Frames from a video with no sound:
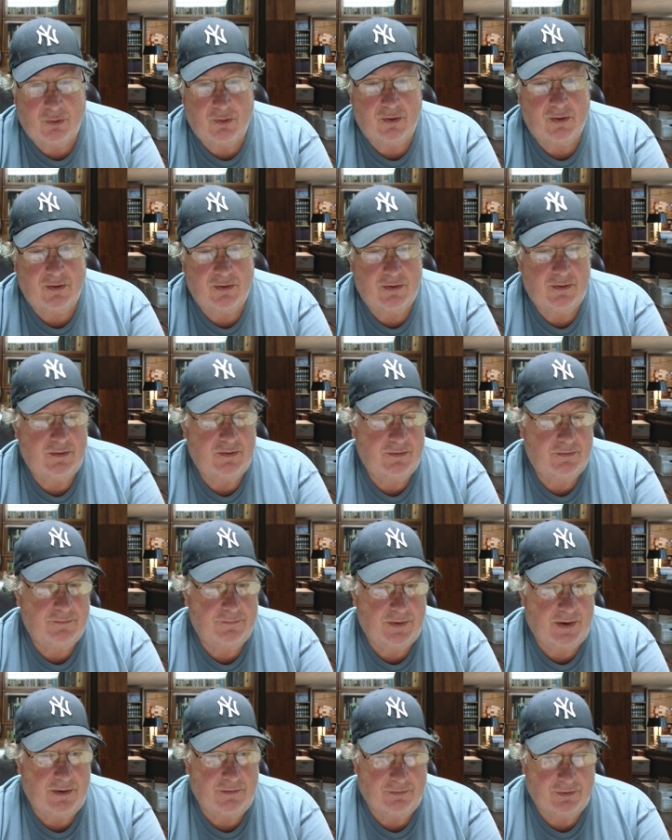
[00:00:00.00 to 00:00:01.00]
Not
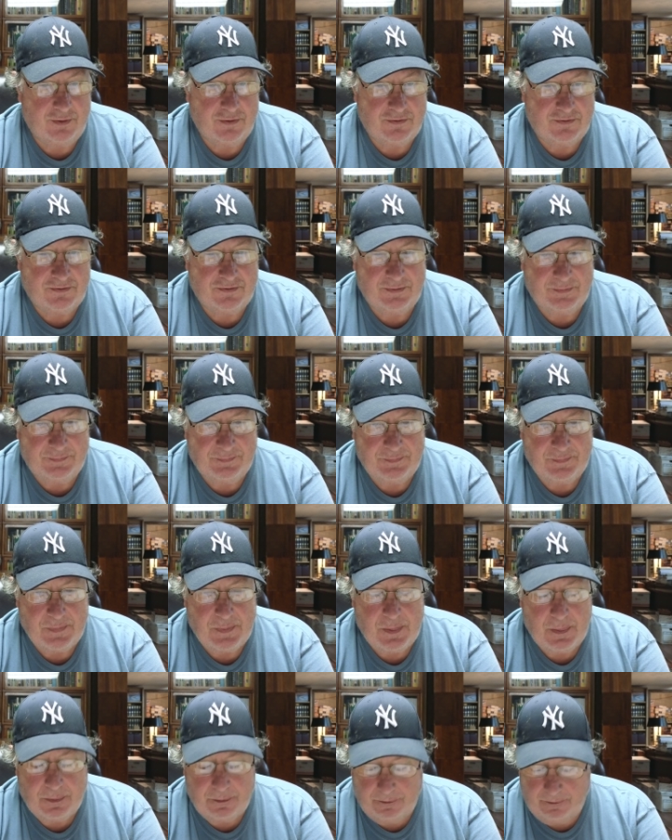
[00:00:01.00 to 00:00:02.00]
that they're not nice
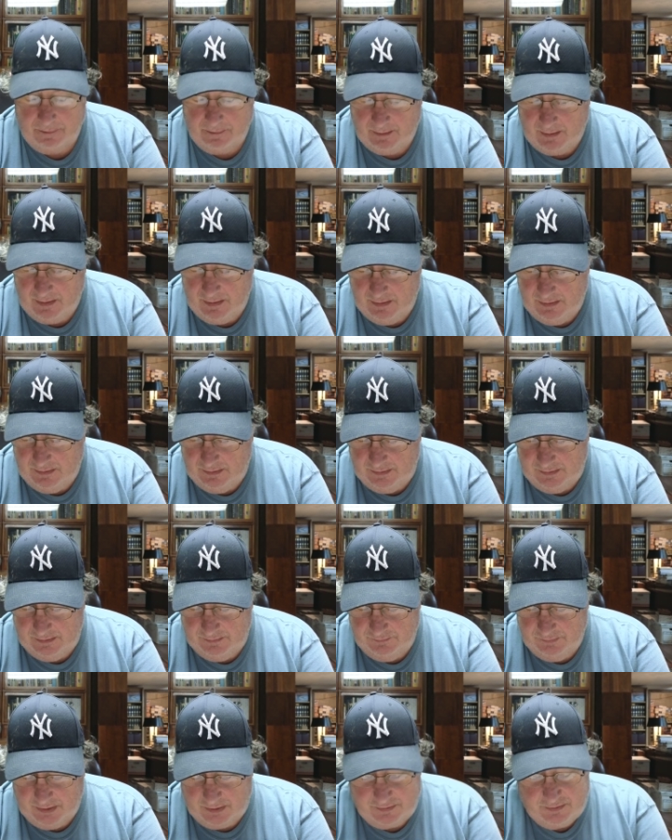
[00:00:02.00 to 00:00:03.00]
cards, but
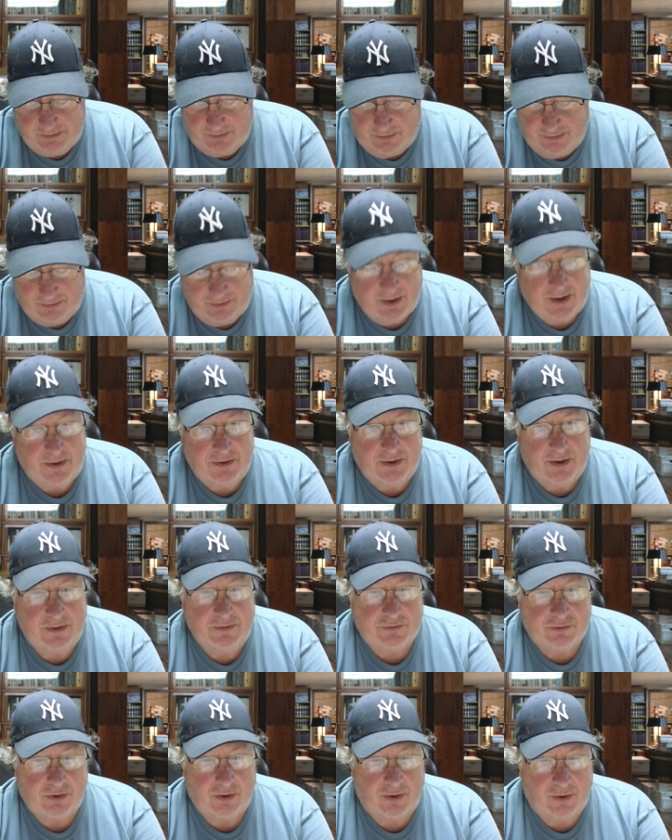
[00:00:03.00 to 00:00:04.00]
they're
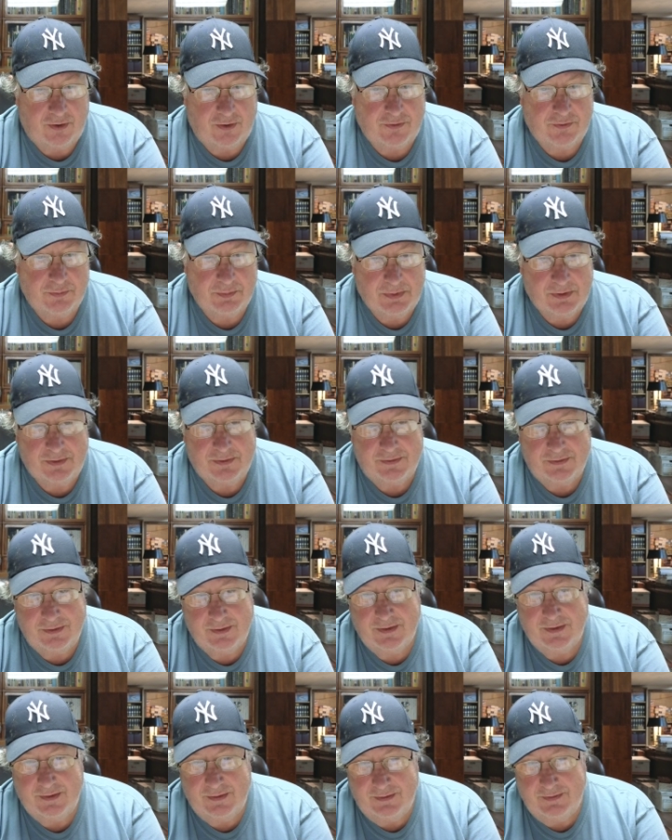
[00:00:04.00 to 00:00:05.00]
nicer because they have
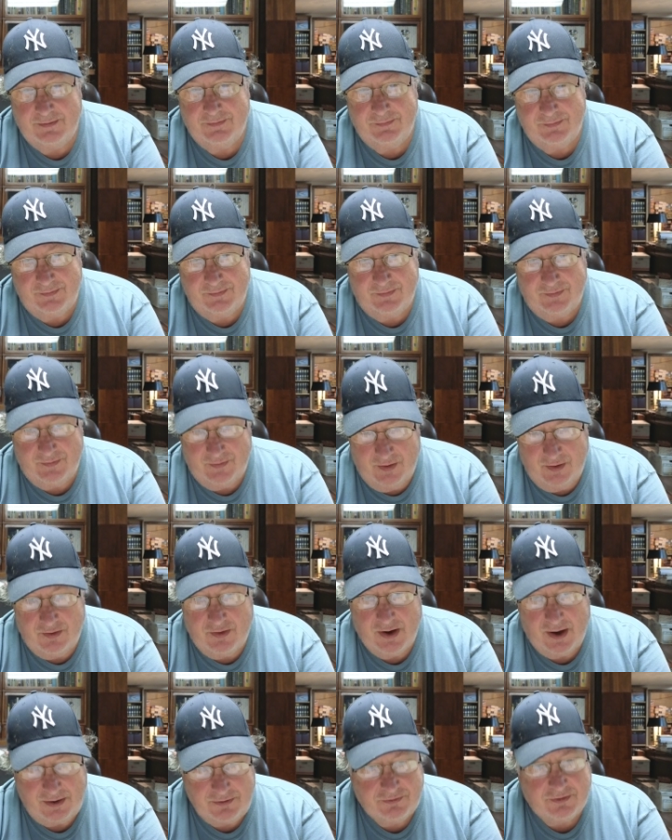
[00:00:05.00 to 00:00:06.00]
that story that's
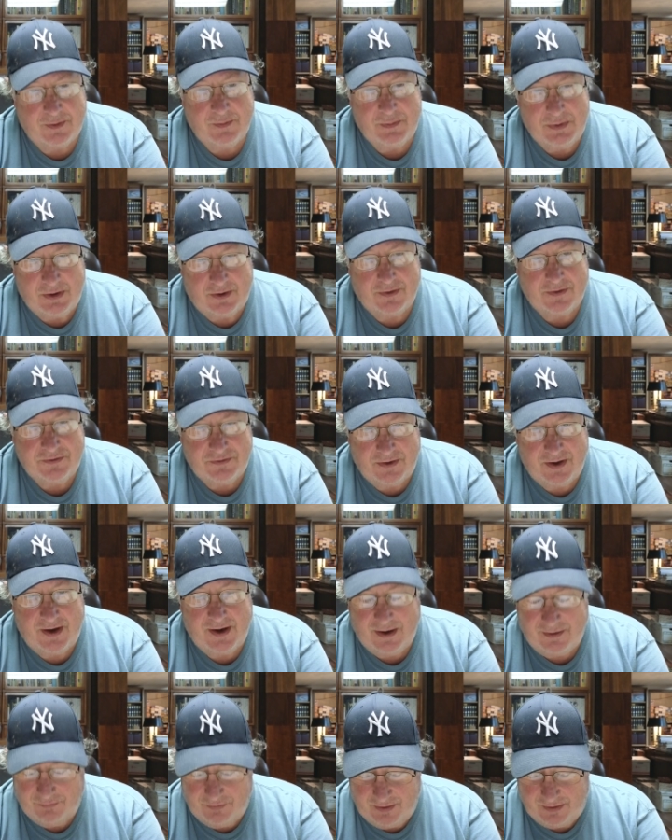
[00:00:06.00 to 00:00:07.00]
connected with them.
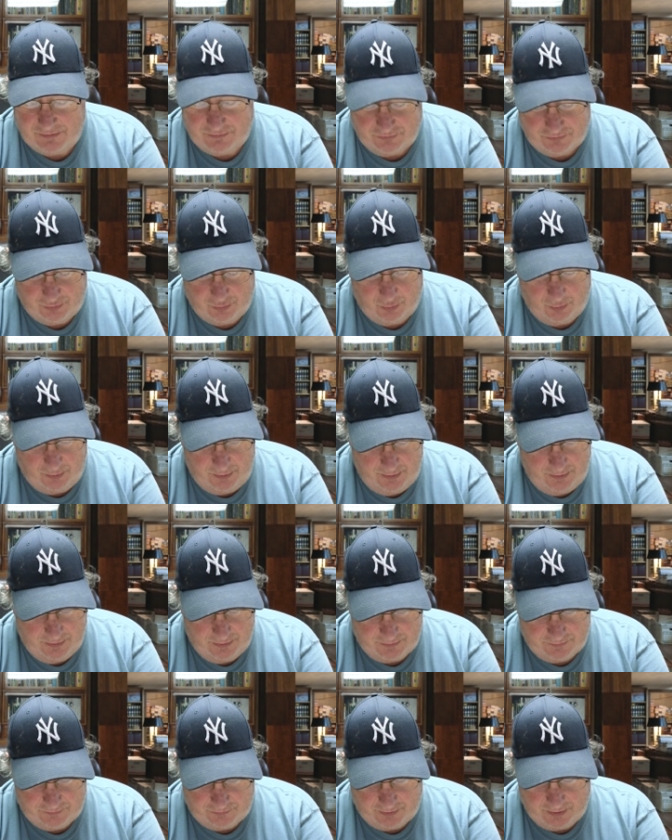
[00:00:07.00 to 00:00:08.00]
So I'm going
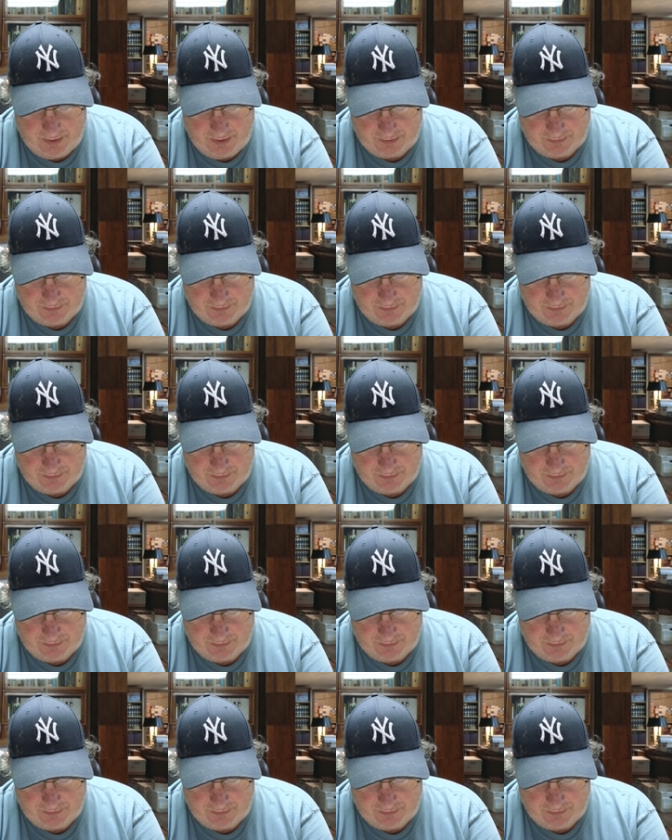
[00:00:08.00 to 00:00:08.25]
to show